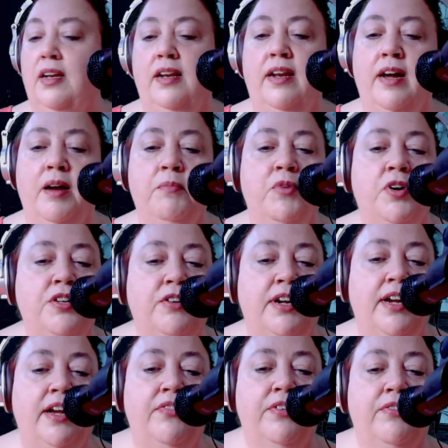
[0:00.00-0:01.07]
Now I'm
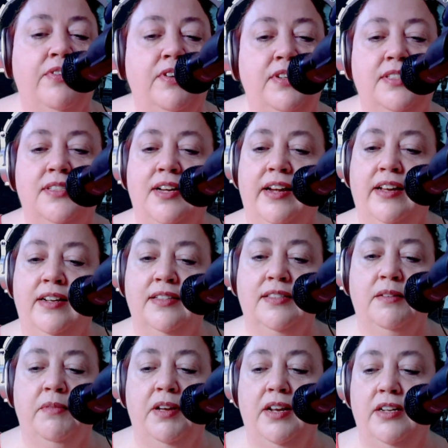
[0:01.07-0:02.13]
wondering if the road to Zion is
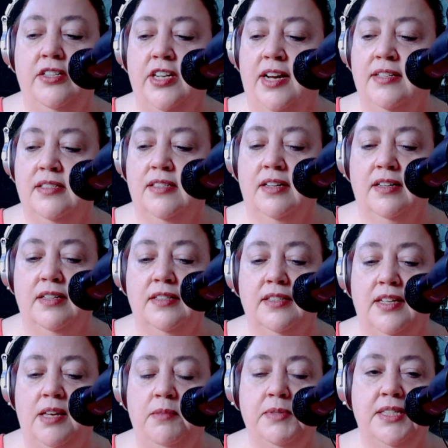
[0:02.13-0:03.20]
some kind of jazz song because he
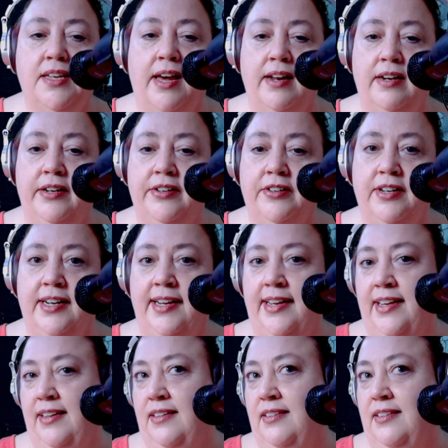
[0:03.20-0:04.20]
keeps scatting during it.